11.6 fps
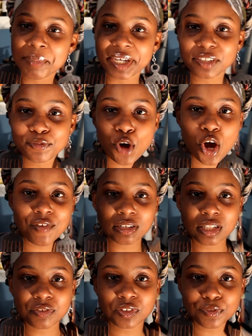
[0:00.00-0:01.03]
by Evolve I
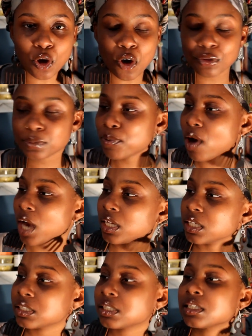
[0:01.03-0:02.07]
love Evolve's
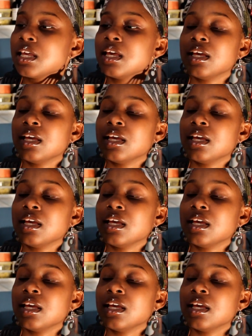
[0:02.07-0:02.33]
products